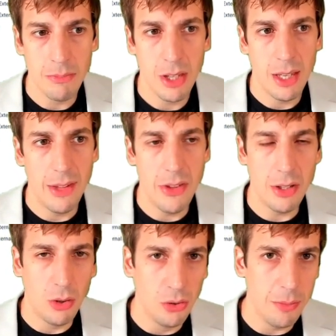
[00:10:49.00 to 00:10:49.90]
and then
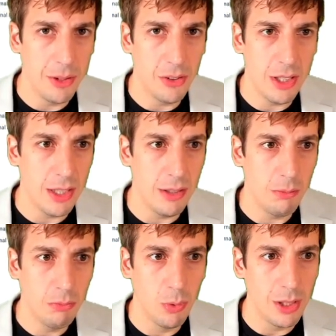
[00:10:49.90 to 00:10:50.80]
ultimately
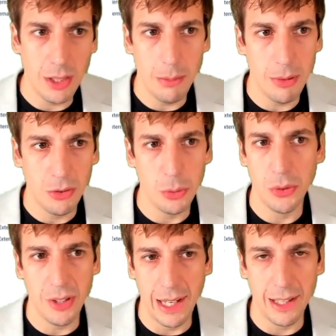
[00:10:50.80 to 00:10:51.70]
running a build tool
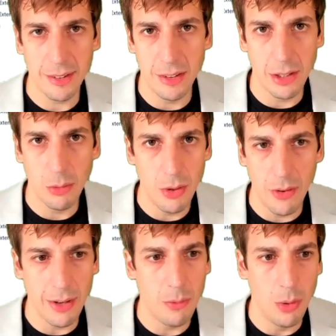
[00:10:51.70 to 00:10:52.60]
task like
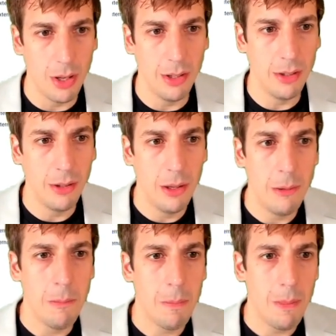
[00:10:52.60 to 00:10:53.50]
rewrite run
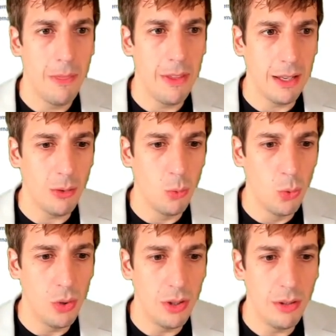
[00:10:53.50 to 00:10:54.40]
that
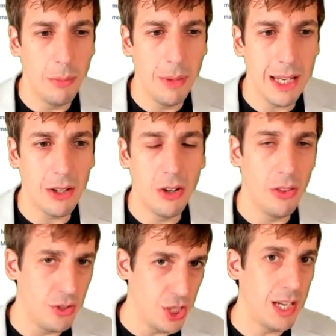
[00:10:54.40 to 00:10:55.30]
would make all
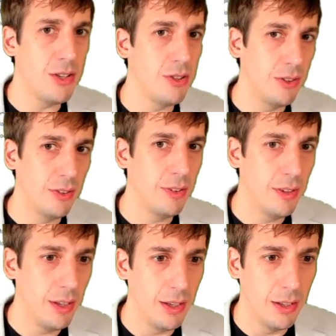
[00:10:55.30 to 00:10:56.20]
the changes,
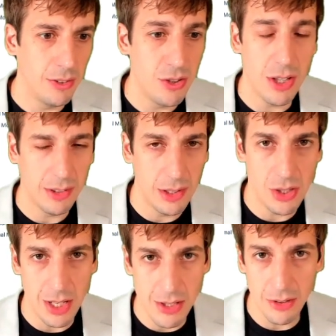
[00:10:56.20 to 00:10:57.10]
suggested
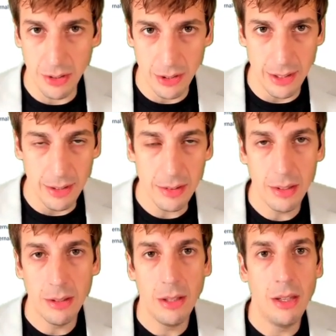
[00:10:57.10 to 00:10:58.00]
changes on disk,
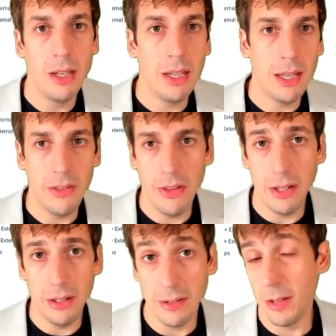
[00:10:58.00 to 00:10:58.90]
and
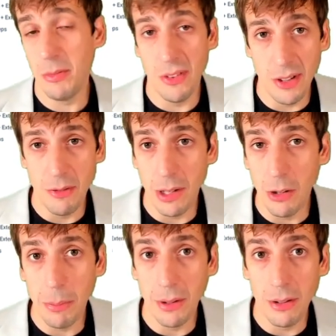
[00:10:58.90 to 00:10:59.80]
then it's up to the
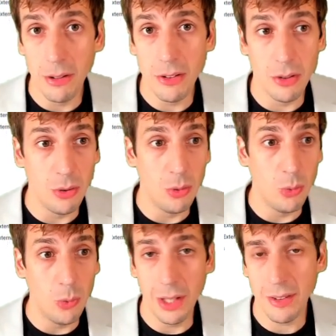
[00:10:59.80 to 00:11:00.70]
developer to
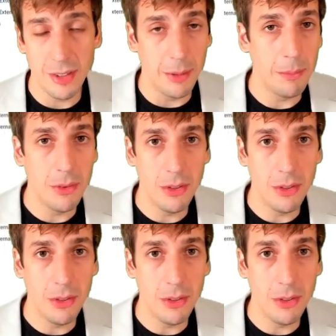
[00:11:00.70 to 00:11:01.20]
accept